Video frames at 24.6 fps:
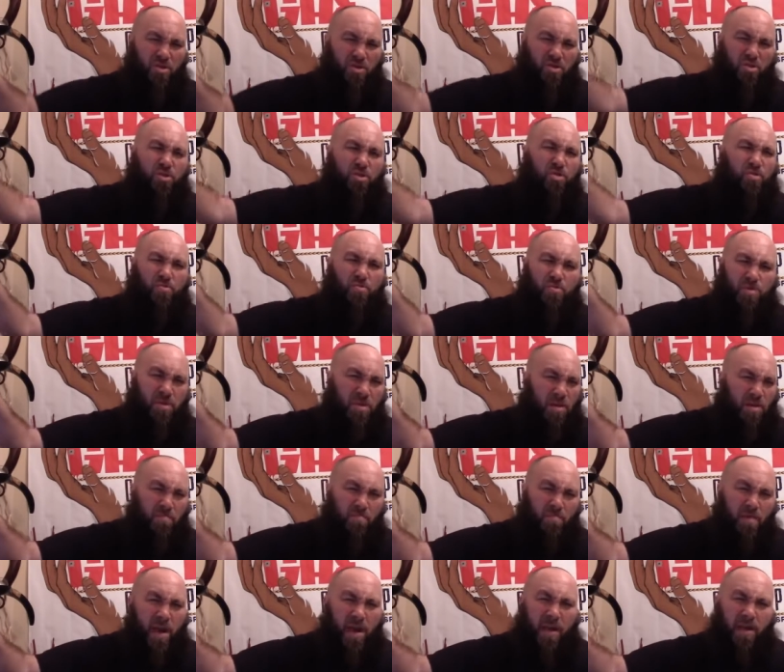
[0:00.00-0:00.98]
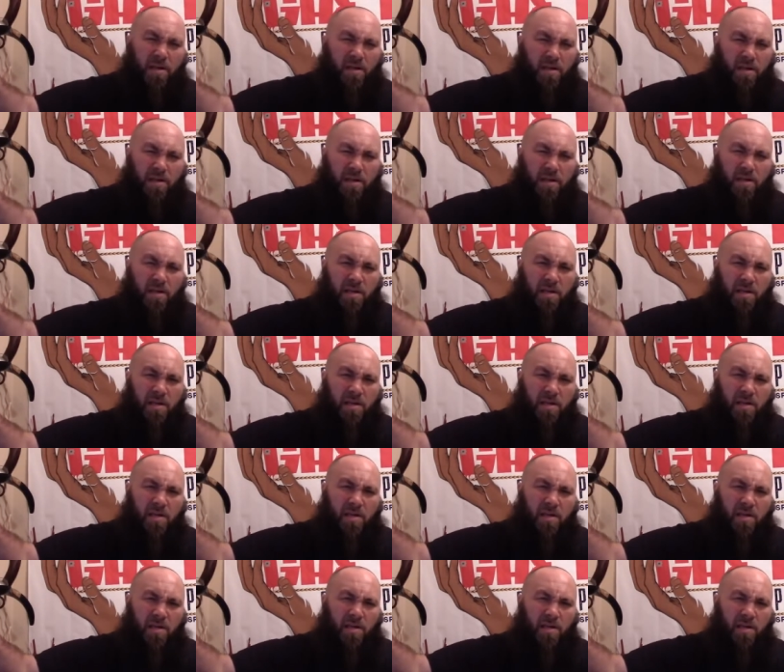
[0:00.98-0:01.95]
the Jews can make.
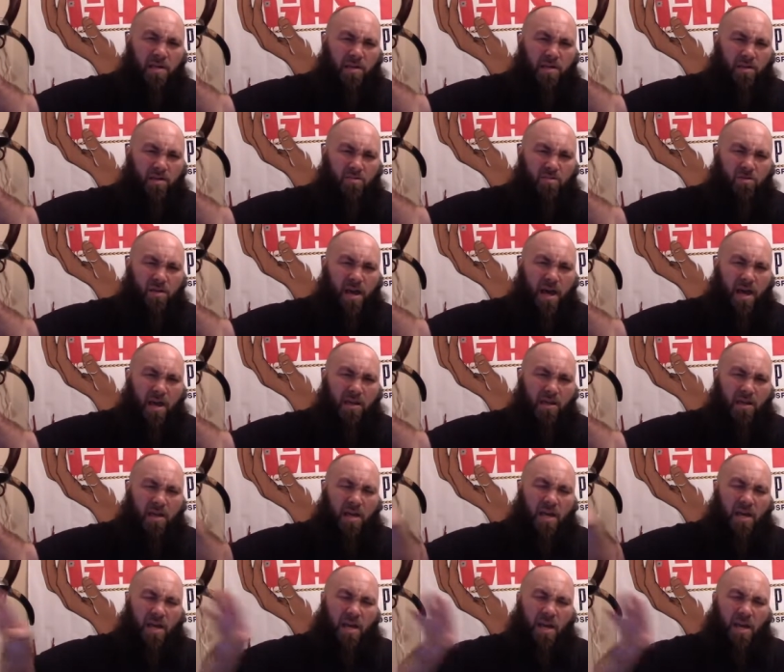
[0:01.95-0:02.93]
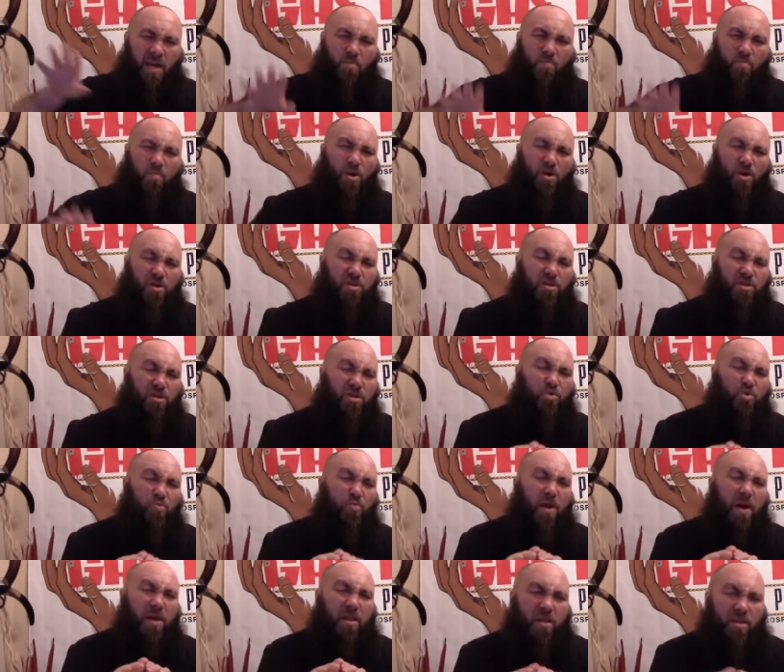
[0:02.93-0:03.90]
You, you get, he wants to
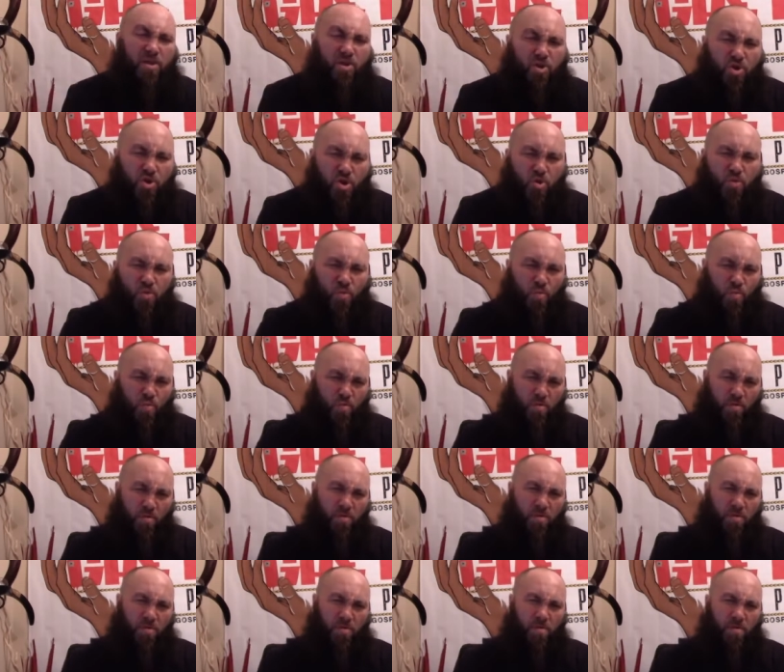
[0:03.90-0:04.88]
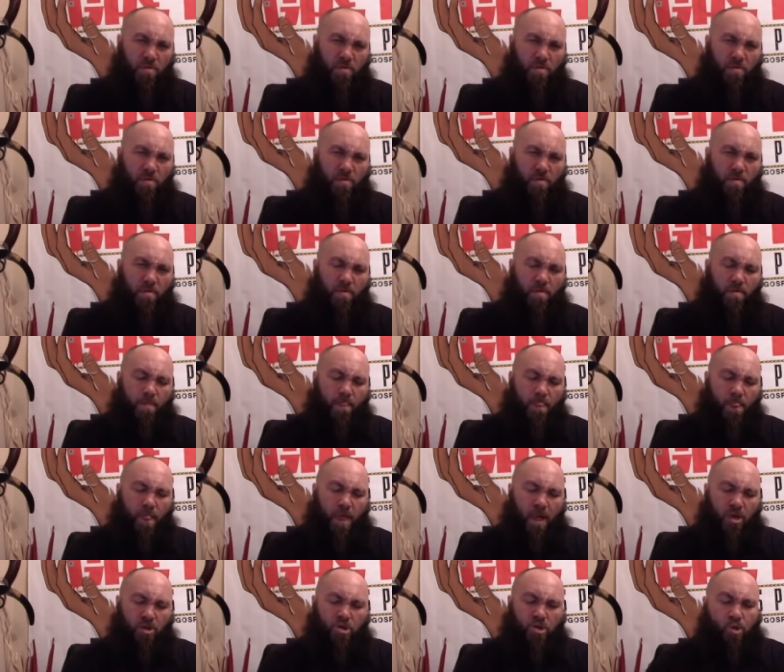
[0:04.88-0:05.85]
dwell in you.
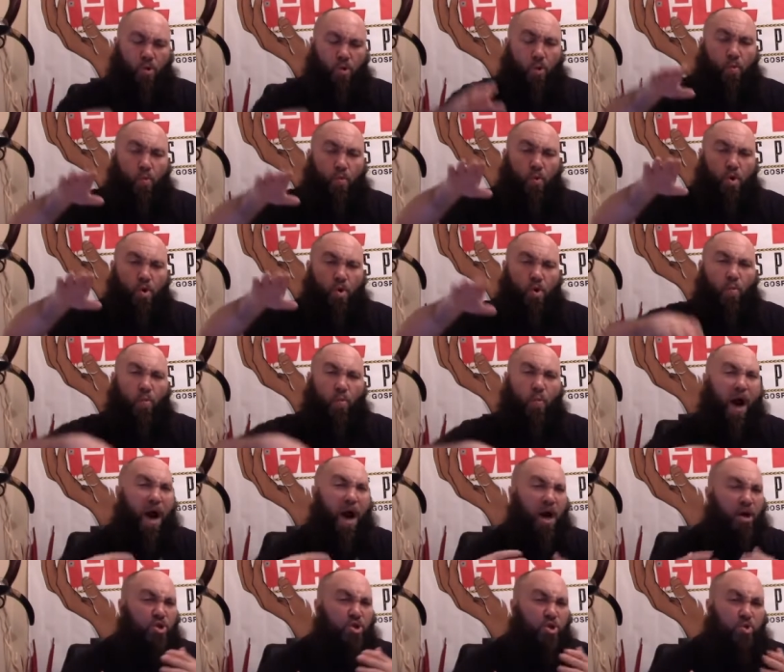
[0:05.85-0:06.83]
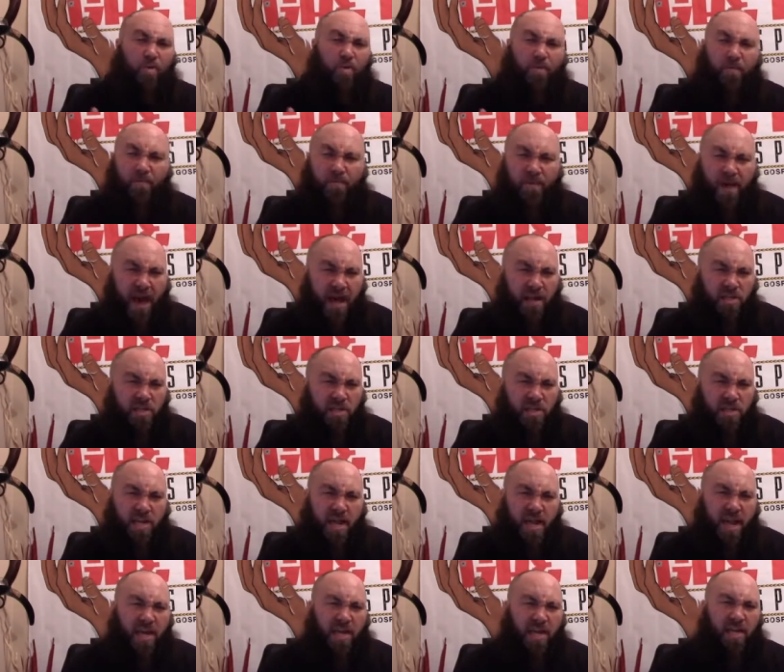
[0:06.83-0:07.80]
So while you were
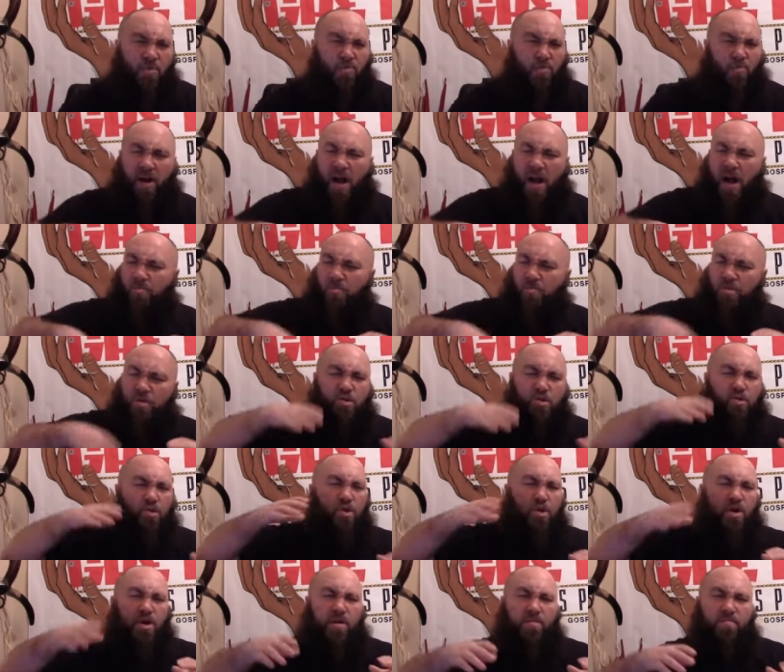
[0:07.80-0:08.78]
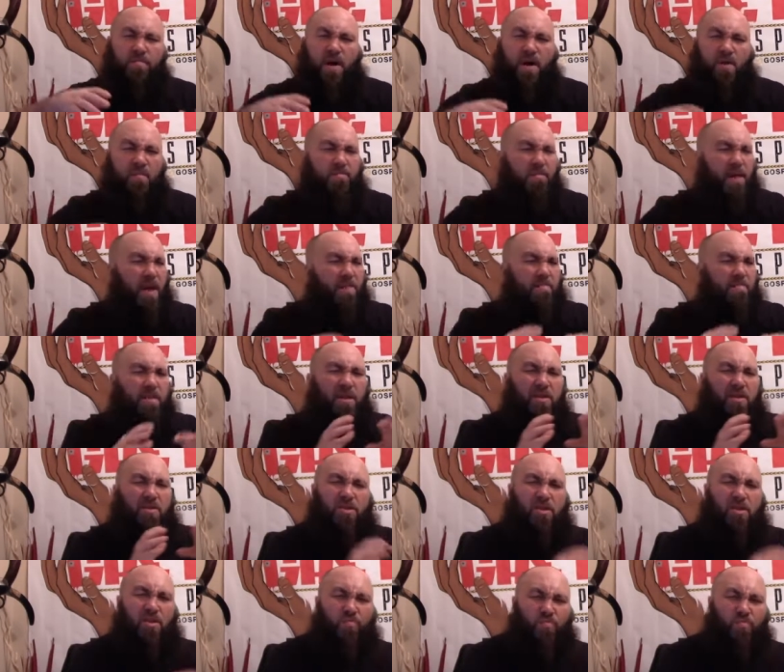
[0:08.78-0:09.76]
fascinated, when I was talking about maybe
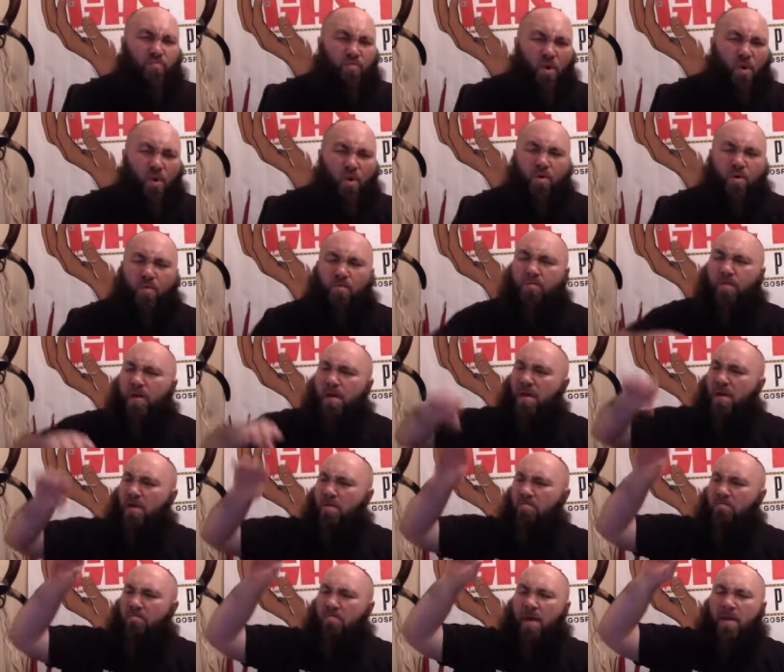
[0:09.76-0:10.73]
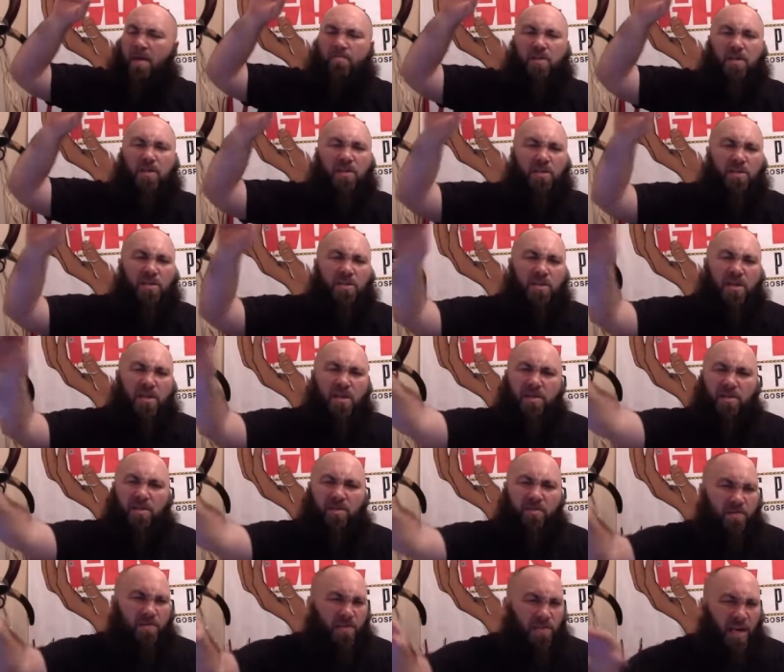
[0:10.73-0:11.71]
it's in Rome, maybe the
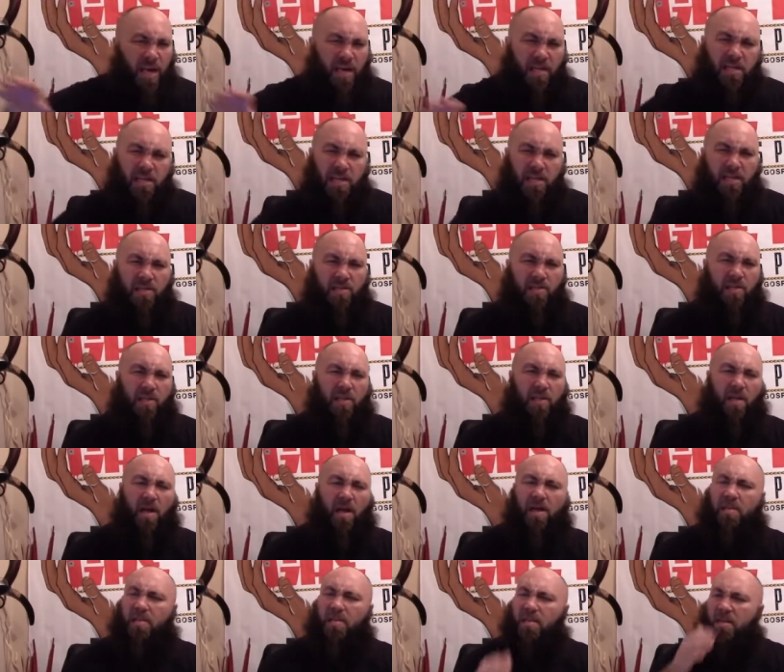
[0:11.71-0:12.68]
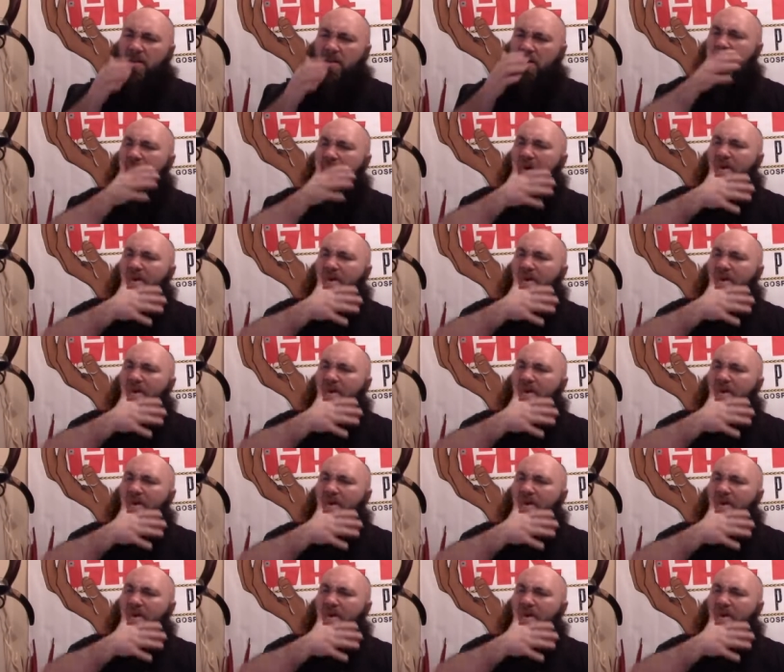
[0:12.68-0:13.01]
seat of Satan is in London,